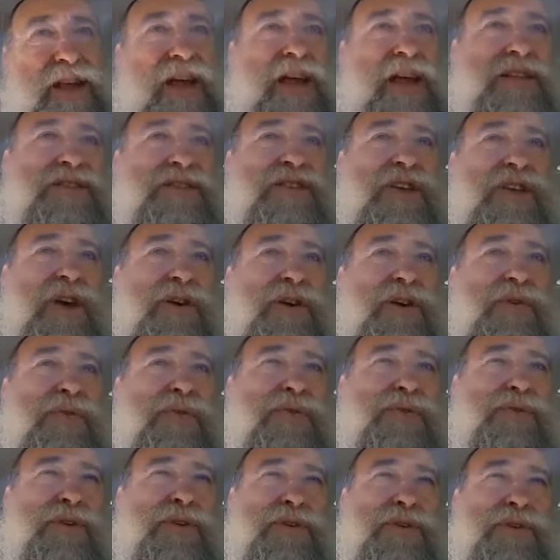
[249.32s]
And
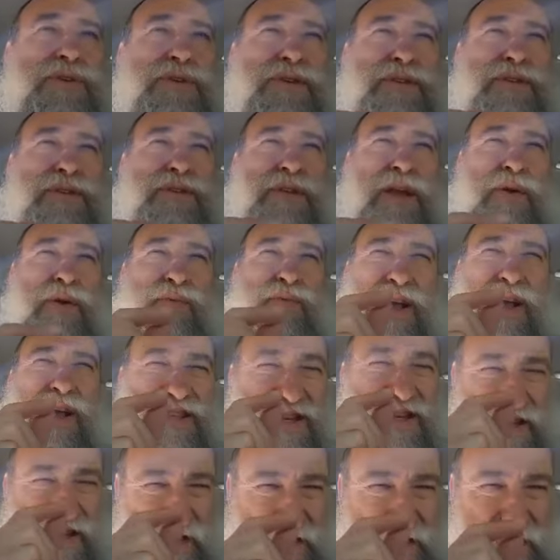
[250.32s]
so there's a
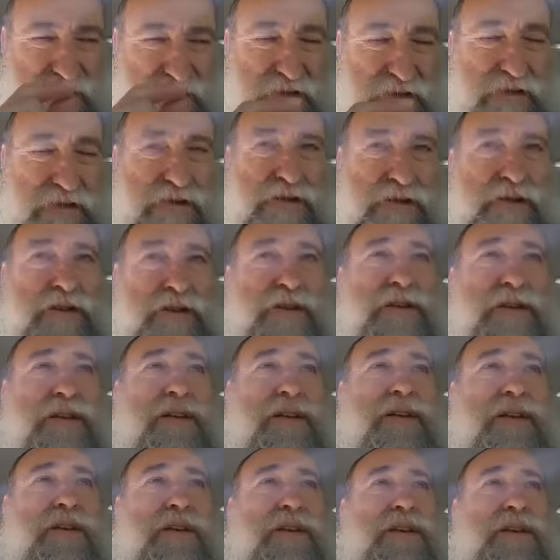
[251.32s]
resonance.
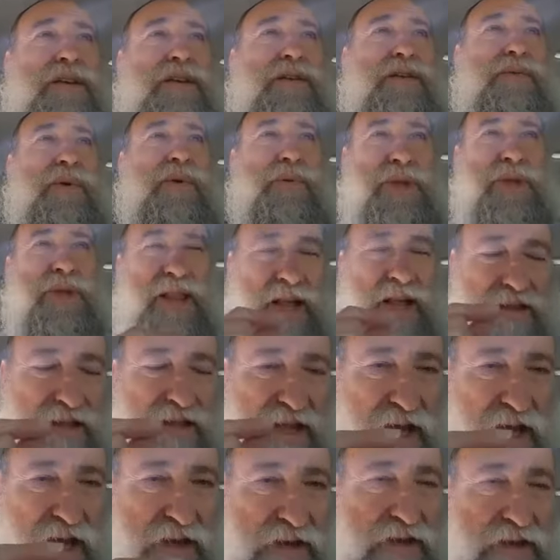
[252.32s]
When we light
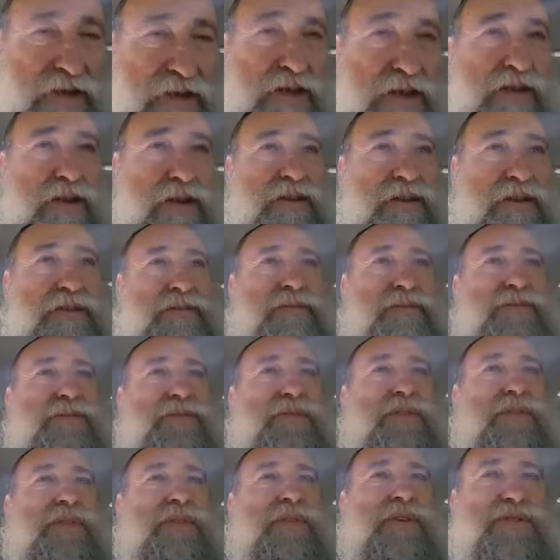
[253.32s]
the Chanukah,
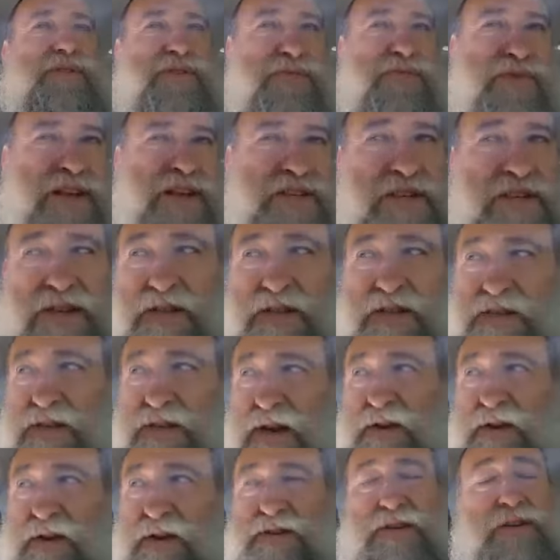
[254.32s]
there's a resonance
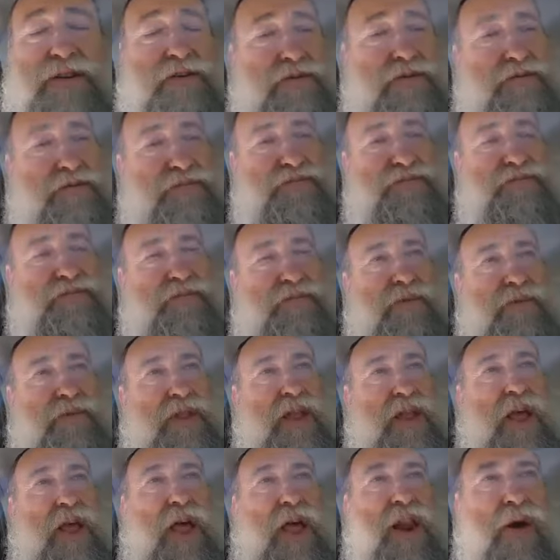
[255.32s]
in our soul.
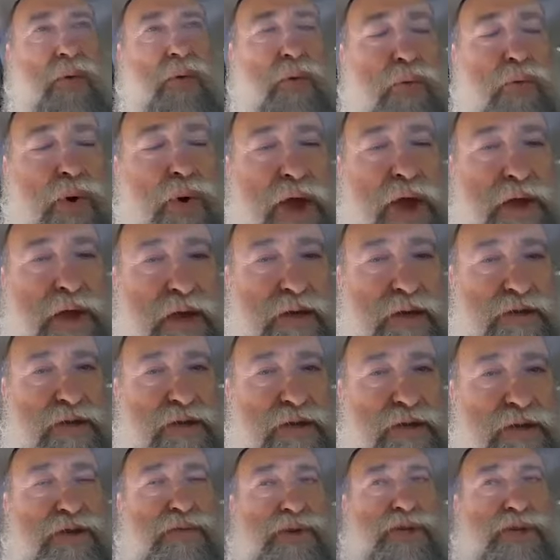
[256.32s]
And awakens
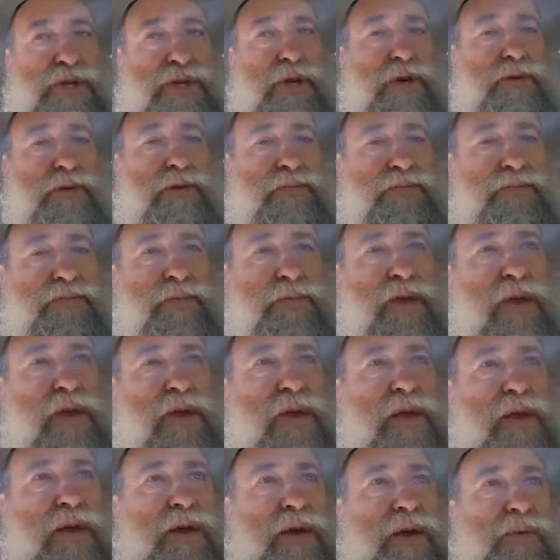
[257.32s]
a Jewish soul,
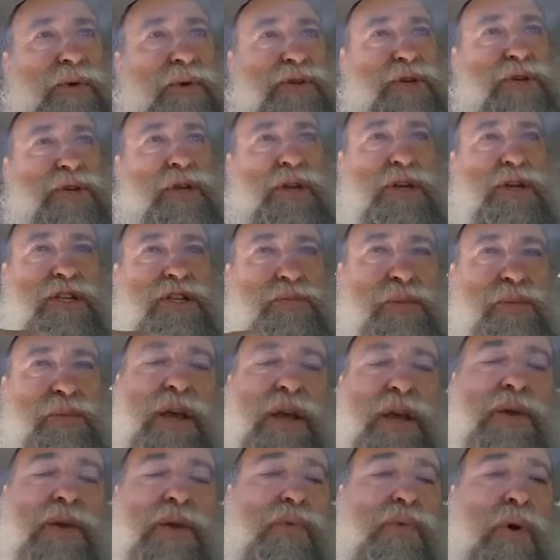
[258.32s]
which can
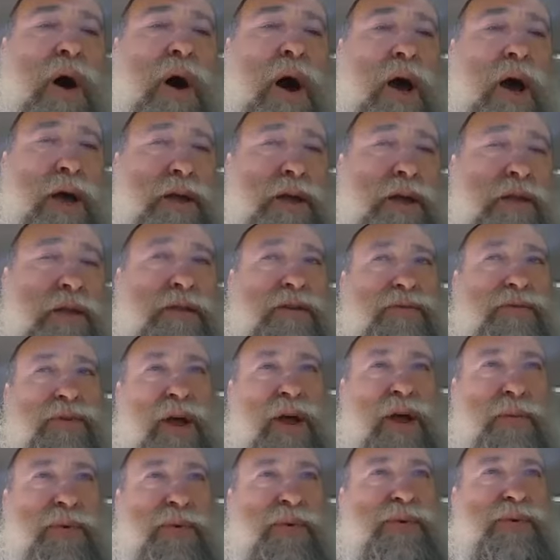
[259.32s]
explain why the
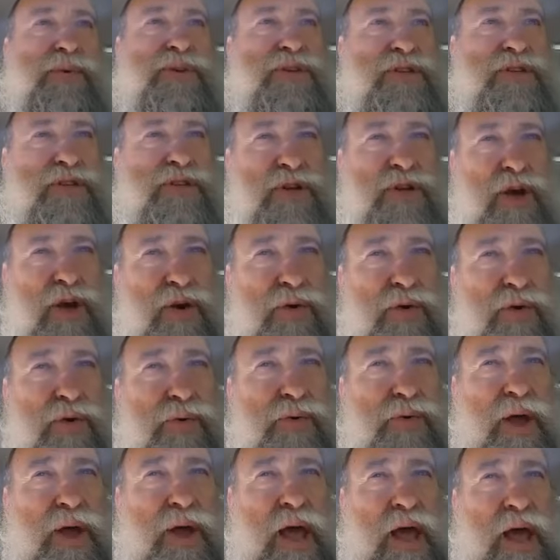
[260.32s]
Rebbe was
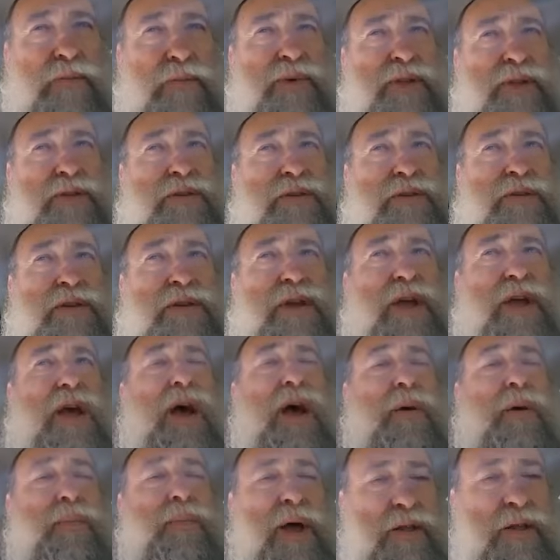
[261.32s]
so adamant
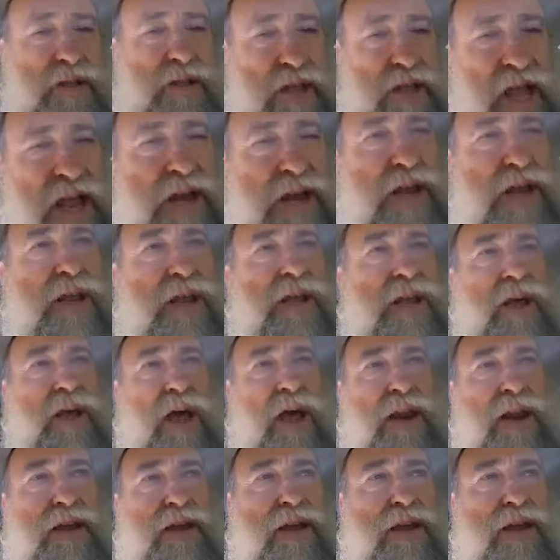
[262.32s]
about lighting
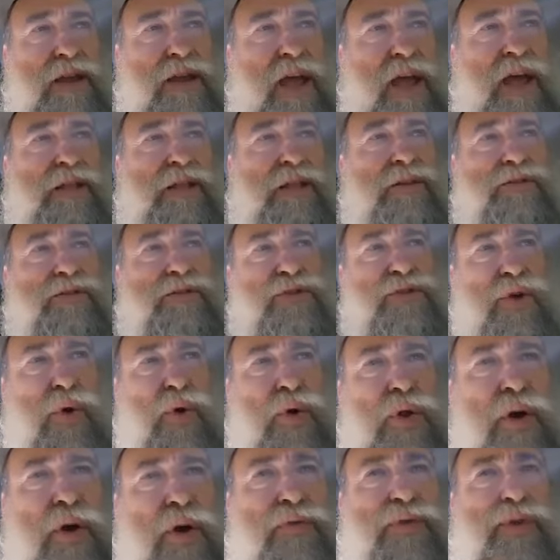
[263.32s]
Chanukah candles
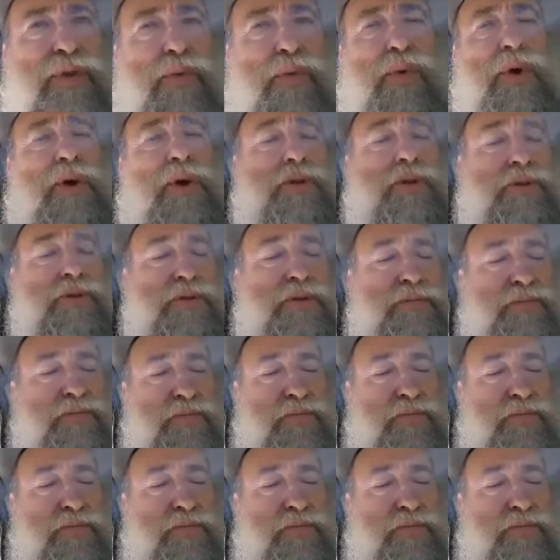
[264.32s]
all over the world